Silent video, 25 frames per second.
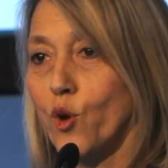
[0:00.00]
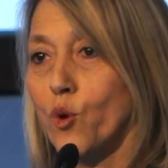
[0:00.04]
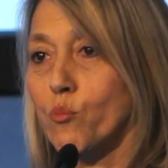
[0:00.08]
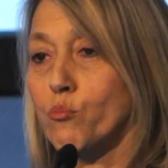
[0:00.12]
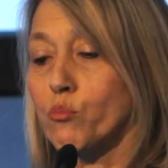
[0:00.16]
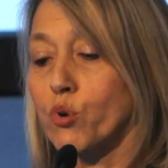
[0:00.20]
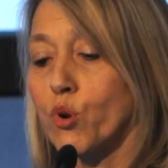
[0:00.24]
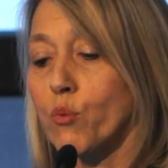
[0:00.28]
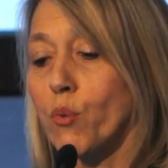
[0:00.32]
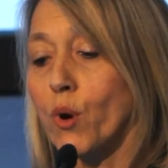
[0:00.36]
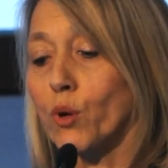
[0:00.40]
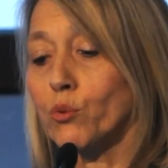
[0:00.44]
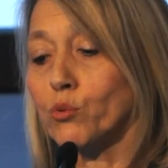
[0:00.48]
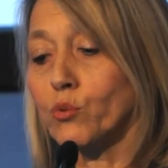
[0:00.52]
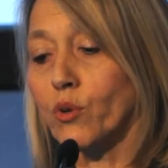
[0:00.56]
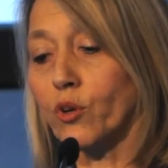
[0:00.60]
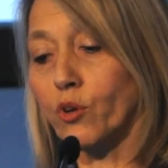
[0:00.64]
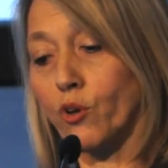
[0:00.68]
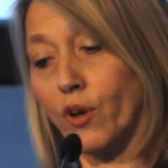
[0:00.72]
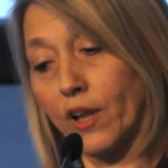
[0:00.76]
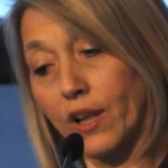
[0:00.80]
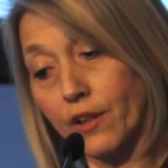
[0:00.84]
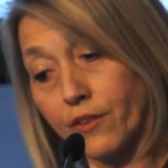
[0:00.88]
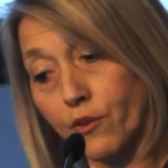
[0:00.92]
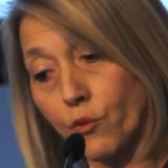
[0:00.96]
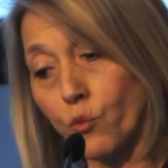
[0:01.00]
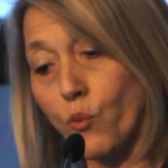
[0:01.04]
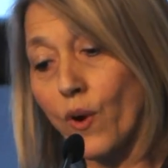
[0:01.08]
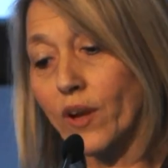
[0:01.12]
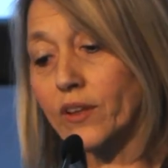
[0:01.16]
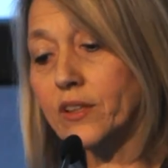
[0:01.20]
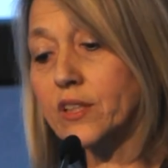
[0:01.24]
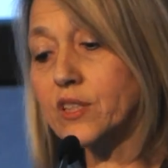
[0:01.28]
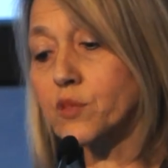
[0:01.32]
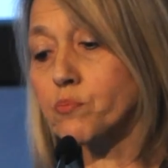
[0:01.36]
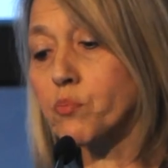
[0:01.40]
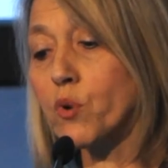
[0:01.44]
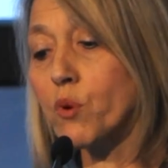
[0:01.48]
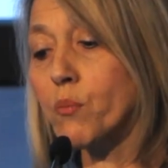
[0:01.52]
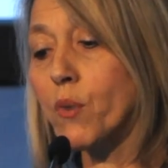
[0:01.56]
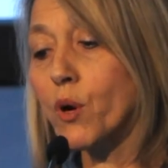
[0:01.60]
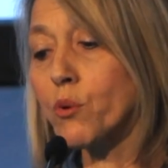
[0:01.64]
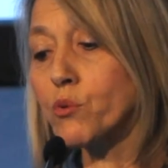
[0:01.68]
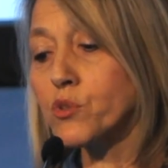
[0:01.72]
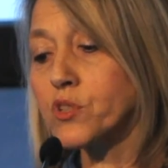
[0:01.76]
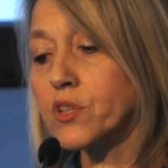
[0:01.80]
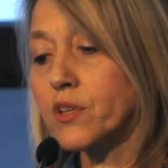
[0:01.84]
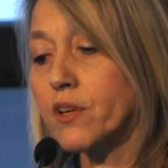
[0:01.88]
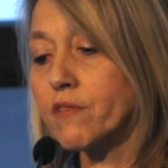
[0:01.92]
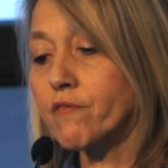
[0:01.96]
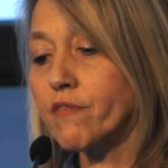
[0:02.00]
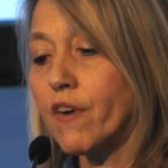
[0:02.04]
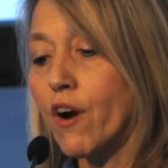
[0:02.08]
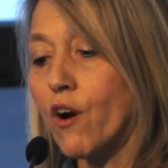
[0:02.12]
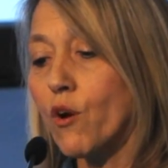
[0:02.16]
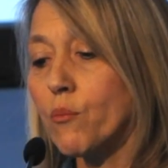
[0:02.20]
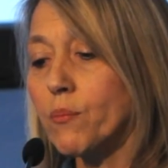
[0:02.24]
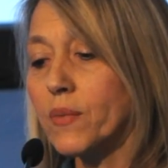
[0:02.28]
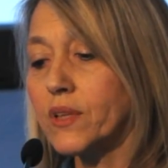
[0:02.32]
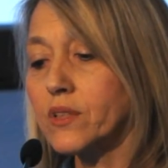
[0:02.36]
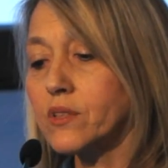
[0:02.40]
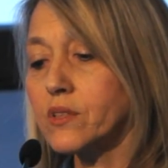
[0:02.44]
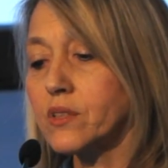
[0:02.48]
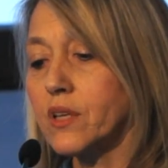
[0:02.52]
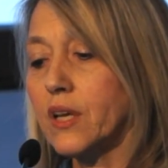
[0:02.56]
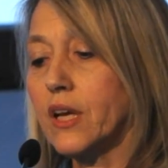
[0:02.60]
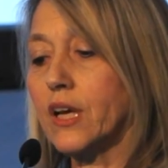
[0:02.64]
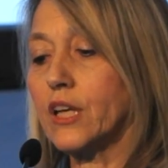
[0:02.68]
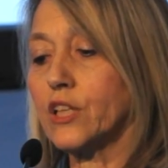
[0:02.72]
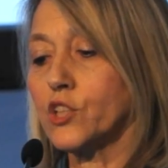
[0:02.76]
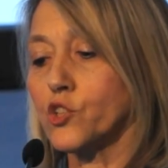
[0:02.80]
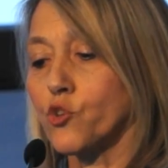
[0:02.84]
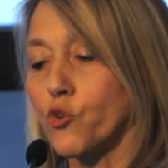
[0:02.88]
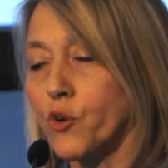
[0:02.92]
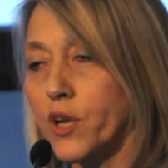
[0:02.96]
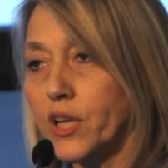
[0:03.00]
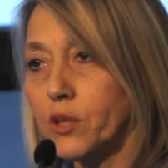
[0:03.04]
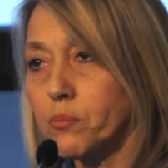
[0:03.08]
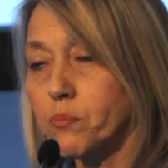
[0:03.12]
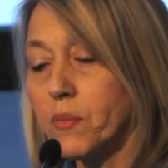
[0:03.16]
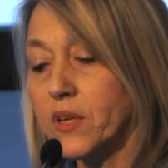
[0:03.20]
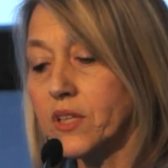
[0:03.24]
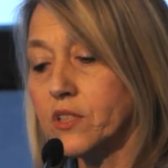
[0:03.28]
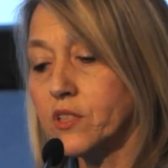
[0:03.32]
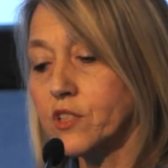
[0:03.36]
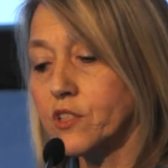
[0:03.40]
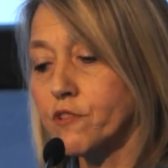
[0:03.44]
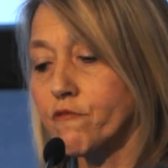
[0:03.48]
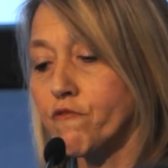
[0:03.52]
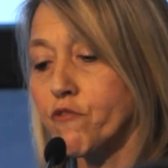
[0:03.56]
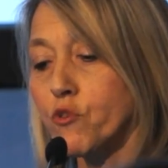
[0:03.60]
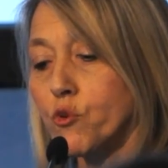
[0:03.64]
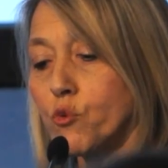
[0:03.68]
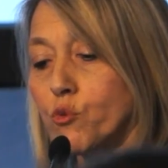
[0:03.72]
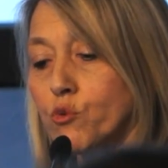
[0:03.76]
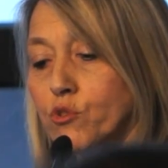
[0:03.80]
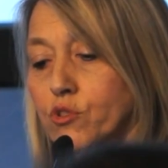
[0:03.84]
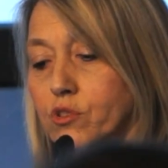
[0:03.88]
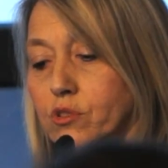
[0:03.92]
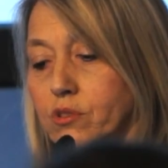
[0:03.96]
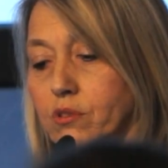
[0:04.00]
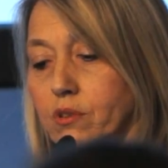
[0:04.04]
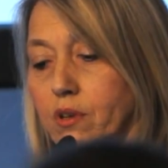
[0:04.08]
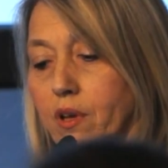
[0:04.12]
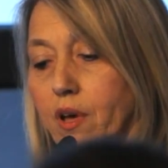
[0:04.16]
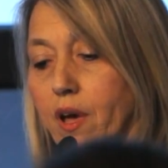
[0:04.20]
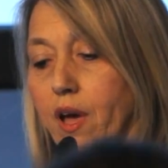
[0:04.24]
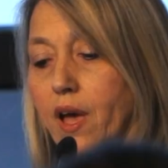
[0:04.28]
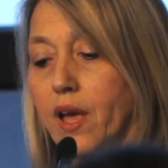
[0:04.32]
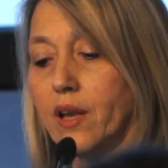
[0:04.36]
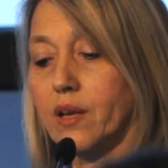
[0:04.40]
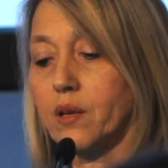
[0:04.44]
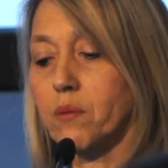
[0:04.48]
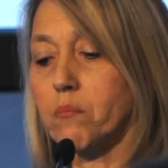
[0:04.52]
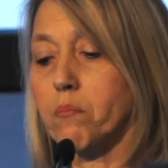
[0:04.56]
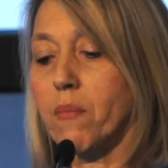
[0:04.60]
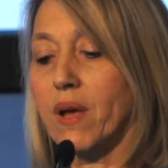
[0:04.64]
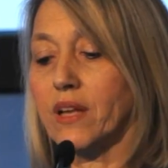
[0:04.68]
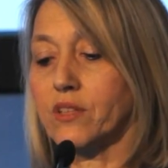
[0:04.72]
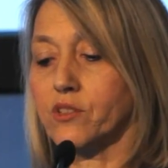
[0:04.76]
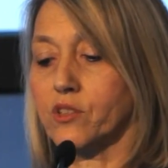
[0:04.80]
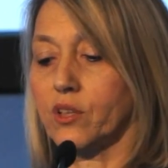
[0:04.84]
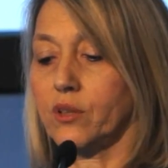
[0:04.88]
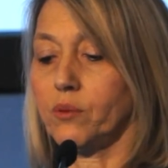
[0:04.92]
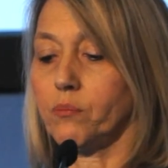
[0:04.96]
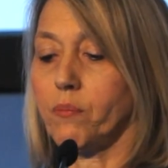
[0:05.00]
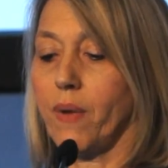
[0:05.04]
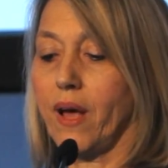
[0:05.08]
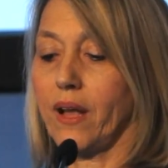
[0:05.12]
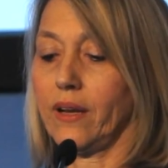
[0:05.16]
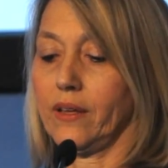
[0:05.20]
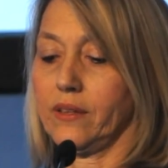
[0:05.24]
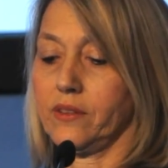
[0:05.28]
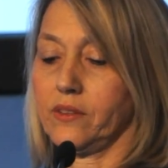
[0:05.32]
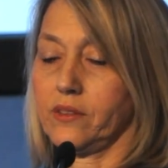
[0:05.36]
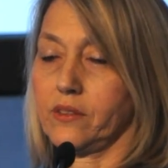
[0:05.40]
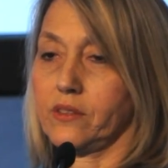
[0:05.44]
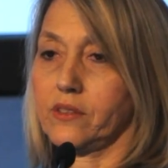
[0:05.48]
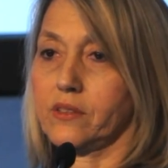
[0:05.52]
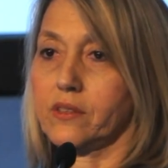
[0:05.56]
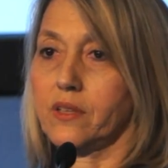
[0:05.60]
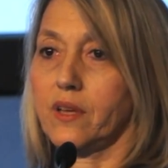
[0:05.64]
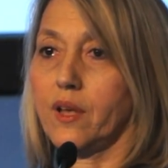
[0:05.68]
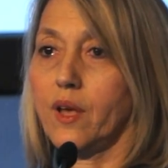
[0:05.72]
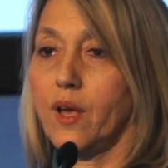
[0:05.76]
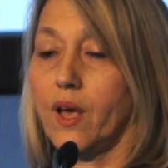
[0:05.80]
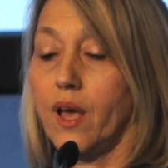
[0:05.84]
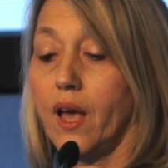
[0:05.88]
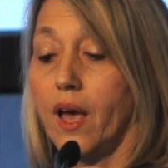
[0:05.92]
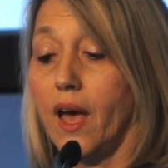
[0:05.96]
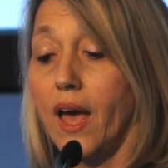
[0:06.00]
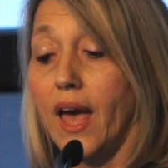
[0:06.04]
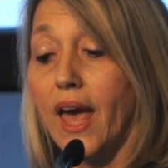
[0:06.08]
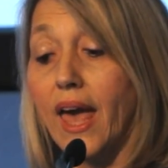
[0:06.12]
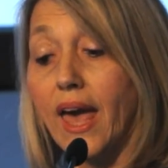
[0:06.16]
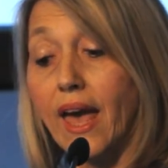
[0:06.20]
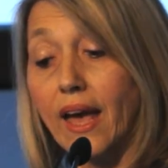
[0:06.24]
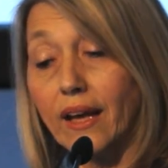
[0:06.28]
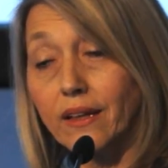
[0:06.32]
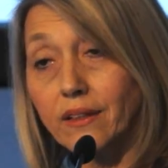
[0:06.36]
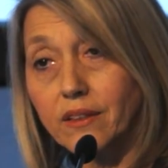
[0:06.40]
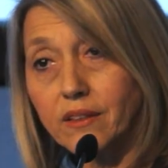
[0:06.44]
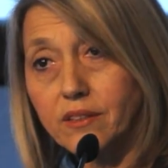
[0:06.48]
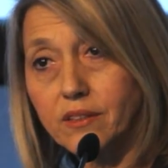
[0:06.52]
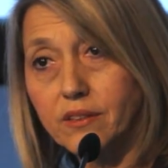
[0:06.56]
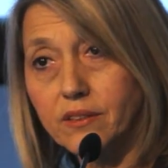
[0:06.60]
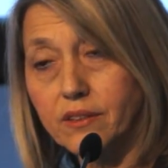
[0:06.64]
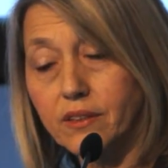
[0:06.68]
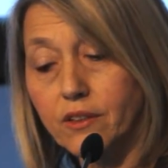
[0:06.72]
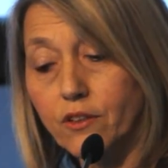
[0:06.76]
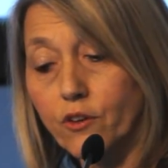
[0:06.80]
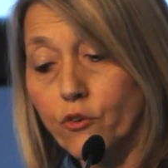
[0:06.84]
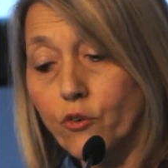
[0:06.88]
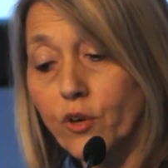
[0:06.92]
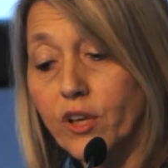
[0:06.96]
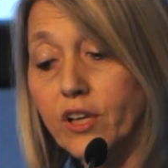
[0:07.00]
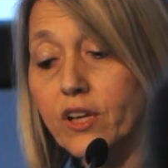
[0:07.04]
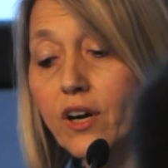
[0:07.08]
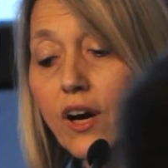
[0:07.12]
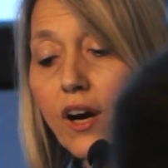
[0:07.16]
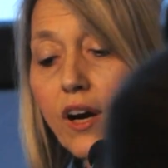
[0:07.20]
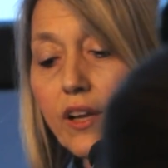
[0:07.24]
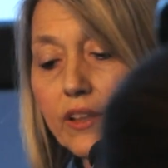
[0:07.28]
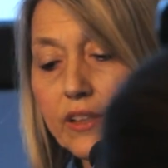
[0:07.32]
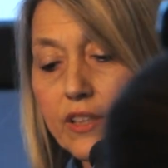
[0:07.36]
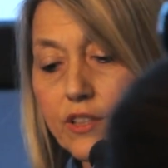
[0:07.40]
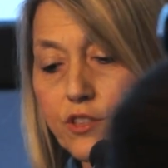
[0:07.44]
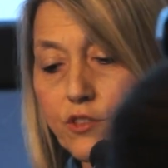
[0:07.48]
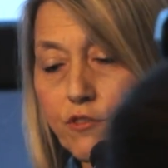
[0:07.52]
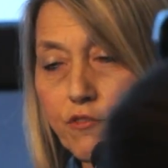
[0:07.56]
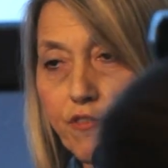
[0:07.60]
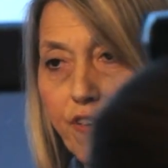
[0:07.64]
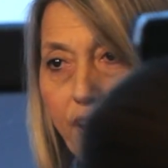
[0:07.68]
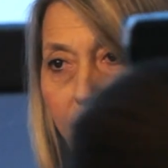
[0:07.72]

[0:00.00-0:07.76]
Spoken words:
promoting environments, treatments, foods, and mental balance. And regardless of